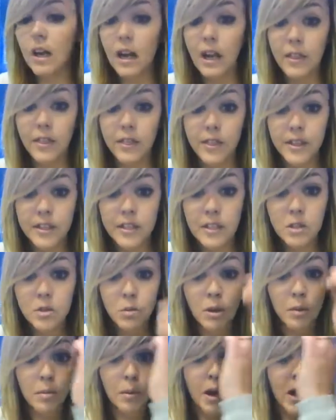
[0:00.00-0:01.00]
And this is
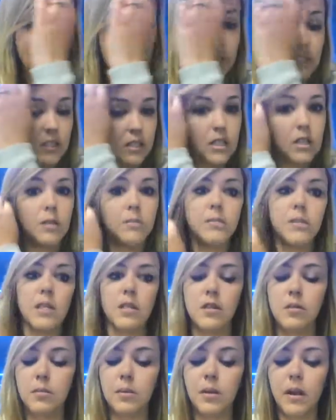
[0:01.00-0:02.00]
where practice comes
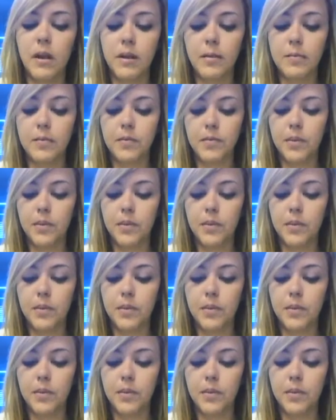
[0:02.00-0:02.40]
into play.